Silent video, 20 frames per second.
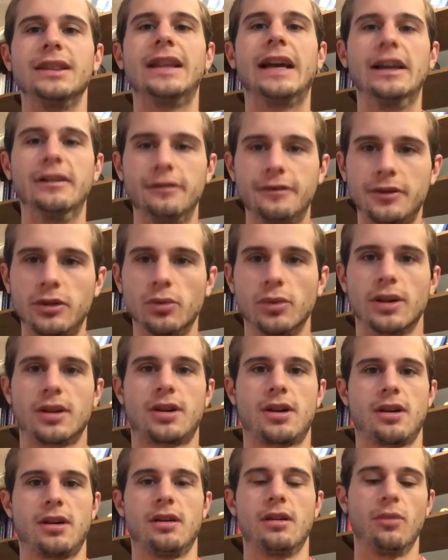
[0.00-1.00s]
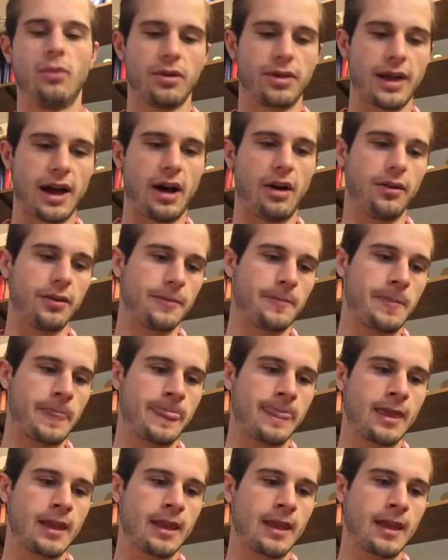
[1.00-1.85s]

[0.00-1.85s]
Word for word: life to occur without